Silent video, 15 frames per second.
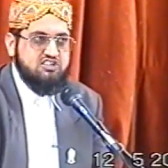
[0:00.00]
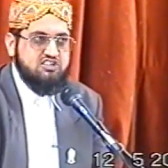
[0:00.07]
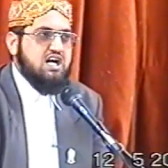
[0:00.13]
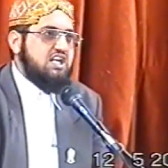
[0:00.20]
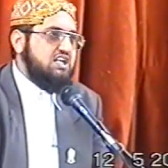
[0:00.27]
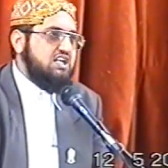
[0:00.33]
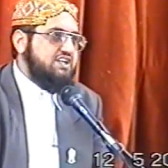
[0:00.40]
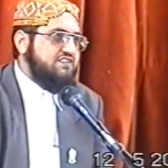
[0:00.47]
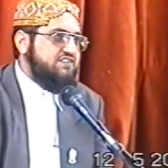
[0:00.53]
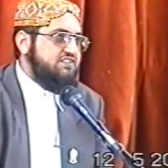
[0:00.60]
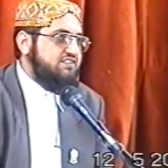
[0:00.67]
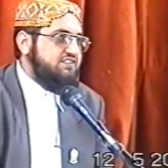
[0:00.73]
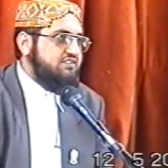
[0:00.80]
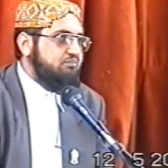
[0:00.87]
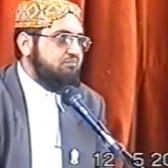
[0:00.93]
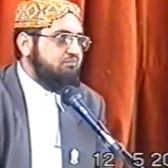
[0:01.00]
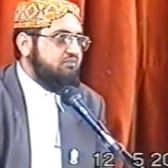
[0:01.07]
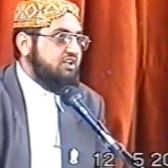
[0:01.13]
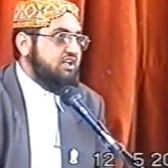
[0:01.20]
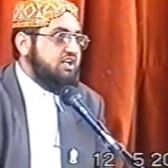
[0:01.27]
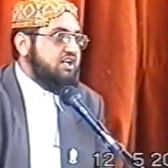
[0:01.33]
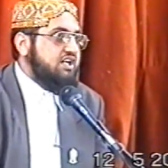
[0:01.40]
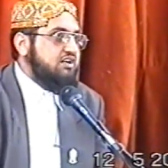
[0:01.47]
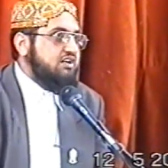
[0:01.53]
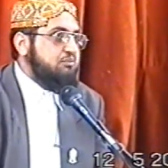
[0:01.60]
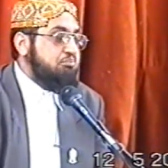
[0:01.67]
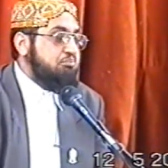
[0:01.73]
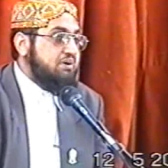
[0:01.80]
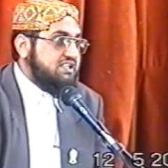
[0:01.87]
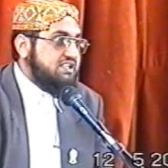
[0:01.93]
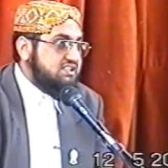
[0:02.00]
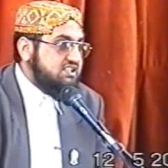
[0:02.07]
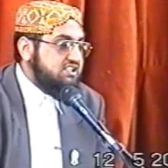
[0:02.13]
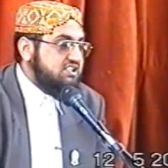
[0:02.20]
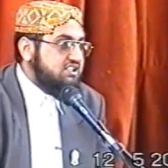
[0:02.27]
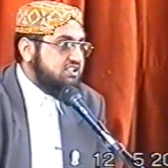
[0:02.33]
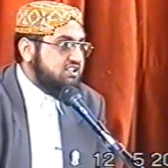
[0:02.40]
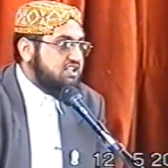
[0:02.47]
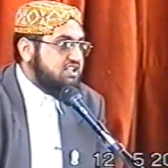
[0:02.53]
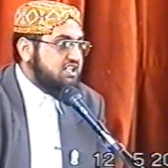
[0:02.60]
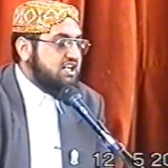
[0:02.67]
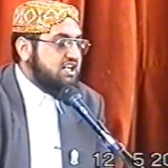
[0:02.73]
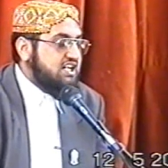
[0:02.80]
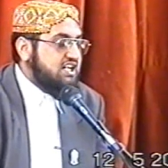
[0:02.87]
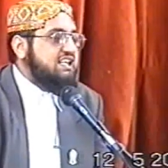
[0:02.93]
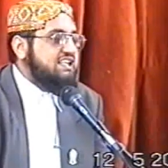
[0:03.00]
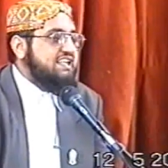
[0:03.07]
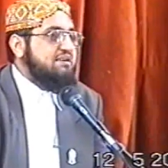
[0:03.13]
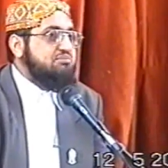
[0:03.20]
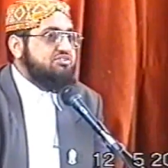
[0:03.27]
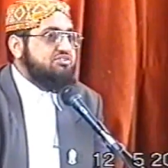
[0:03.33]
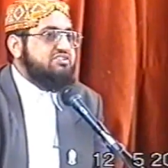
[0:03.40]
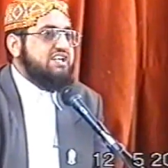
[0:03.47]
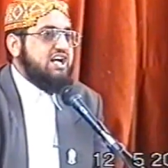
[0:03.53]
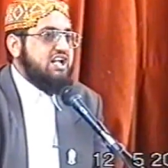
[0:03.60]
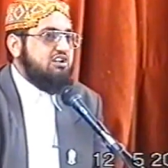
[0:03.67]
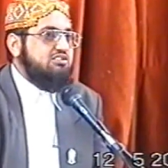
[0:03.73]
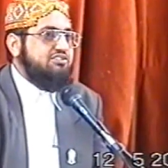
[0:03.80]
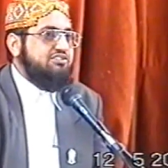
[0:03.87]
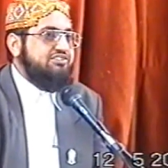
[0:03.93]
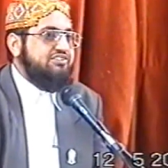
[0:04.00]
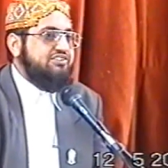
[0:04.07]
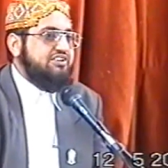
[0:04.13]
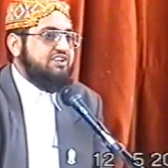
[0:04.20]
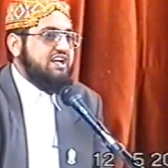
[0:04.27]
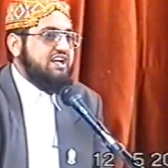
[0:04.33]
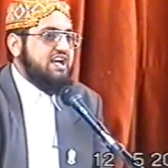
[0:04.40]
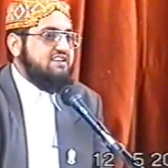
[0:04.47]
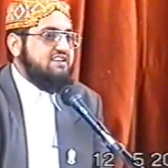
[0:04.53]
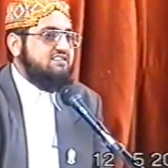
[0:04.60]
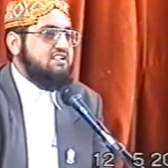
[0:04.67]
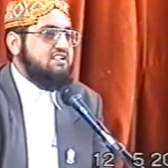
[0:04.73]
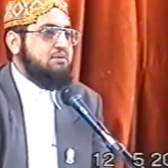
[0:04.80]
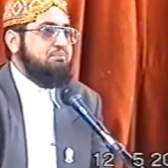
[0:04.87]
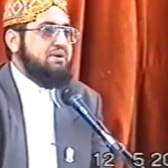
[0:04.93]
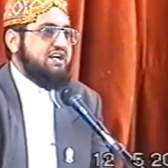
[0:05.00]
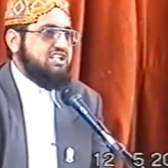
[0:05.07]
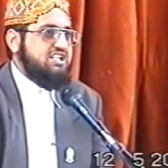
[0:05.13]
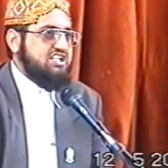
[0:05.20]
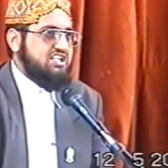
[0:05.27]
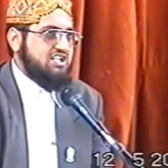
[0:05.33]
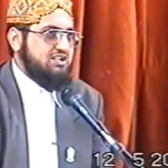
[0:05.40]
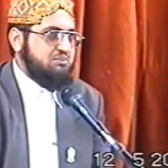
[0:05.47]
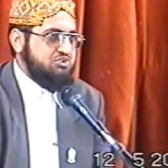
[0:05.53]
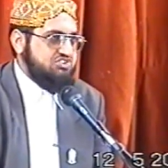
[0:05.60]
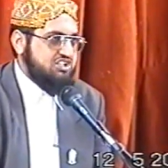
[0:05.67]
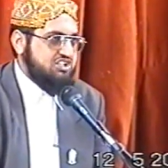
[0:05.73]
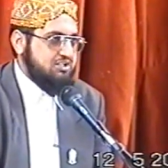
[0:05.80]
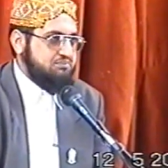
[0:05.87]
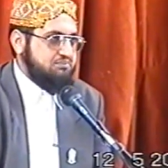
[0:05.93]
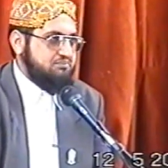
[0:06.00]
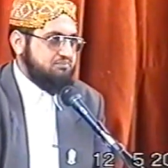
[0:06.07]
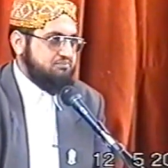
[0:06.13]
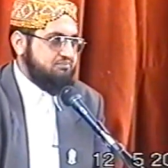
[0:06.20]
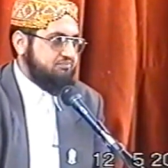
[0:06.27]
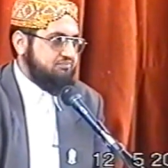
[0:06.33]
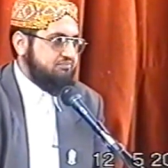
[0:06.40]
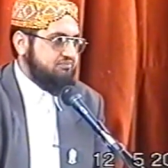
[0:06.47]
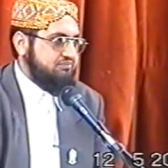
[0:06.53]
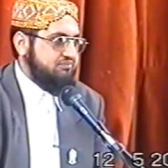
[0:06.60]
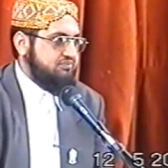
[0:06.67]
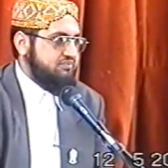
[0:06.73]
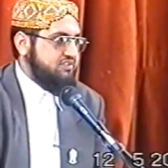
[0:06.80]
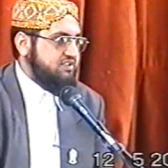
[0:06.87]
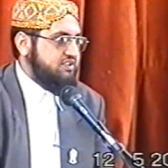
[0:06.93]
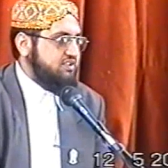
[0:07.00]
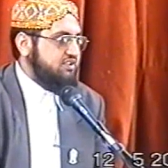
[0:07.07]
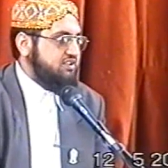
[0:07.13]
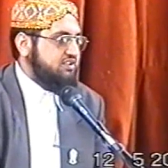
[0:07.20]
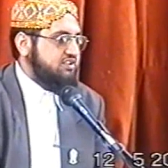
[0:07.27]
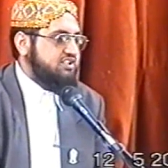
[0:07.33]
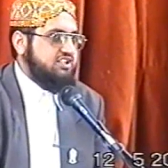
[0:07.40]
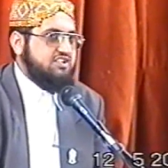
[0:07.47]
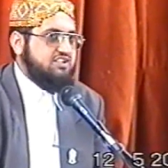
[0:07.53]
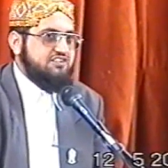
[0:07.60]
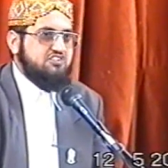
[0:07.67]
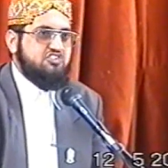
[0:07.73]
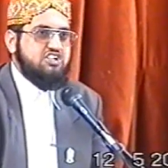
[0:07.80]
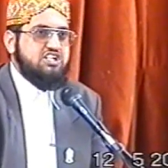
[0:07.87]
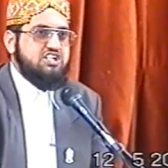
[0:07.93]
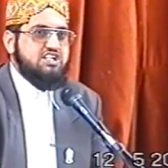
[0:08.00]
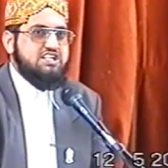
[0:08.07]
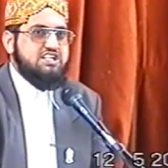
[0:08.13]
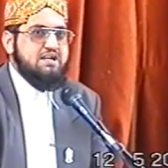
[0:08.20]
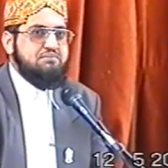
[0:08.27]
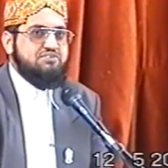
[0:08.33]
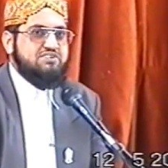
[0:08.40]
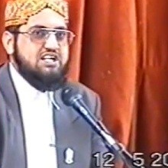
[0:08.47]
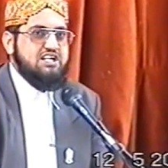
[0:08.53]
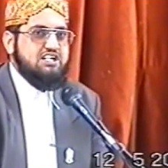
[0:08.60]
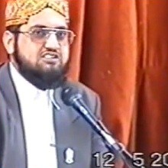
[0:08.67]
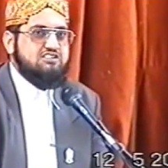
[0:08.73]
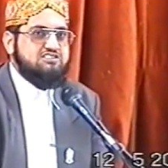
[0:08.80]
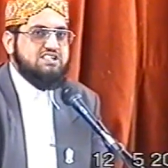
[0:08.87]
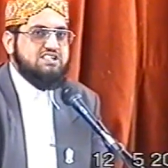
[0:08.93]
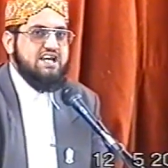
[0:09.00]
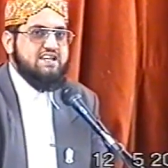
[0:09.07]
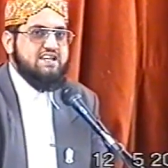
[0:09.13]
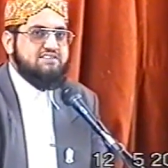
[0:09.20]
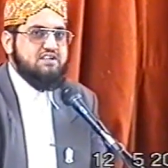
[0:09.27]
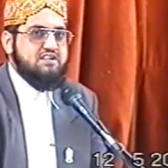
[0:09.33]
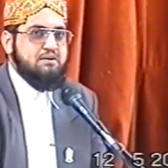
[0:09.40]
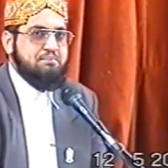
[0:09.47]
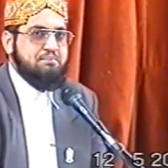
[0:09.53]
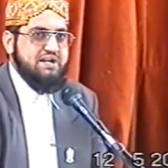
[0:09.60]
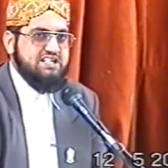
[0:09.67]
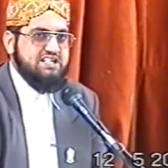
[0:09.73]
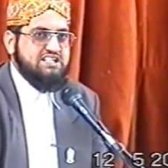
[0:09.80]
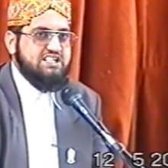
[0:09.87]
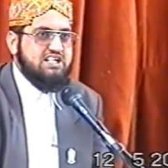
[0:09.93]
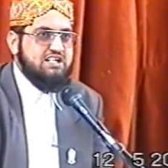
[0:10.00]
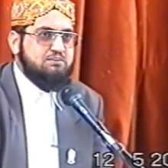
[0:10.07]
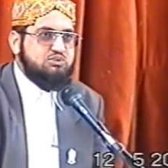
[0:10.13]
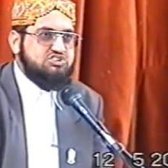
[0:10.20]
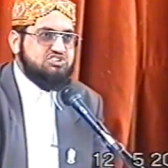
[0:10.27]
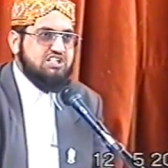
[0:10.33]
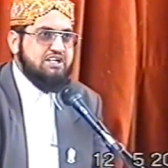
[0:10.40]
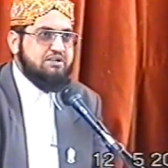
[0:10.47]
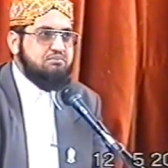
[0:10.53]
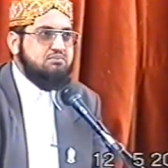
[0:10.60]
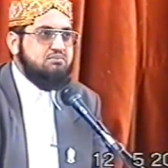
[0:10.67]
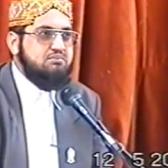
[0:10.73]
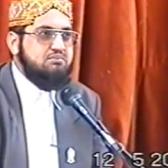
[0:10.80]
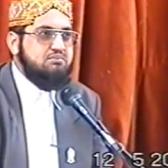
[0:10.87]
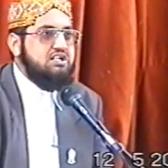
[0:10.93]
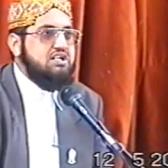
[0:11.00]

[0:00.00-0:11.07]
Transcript: scholars, but they call themselves as the practical Muslim. They consider themselves as a practical Muslim,